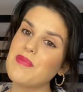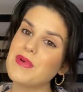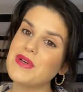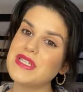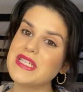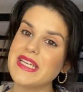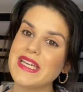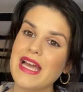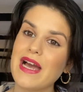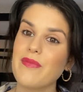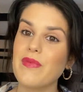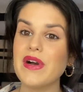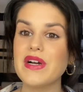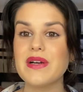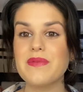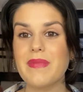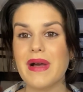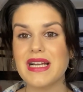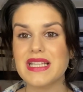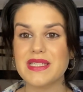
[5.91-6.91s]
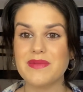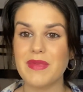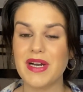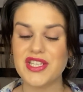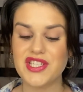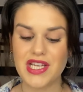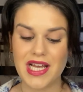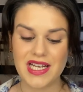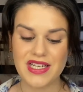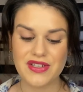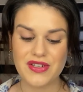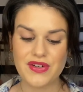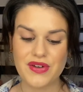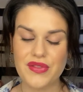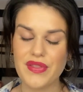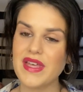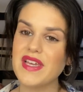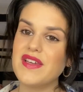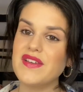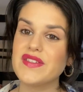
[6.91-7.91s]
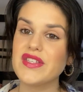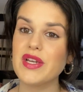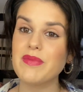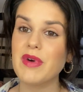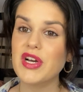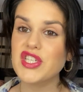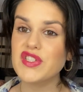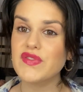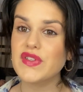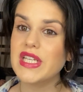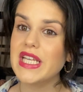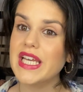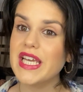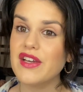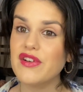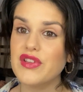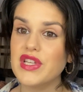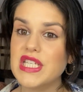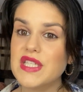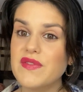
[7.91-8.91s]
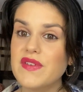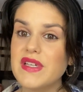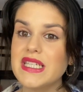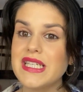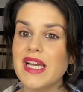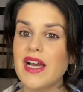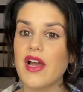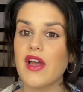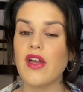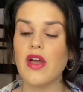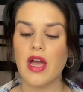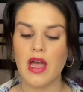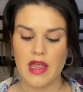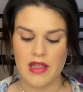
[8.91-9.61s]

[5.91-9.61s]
everybody and welcome back to my channel. Thank you so much for clicking on this video.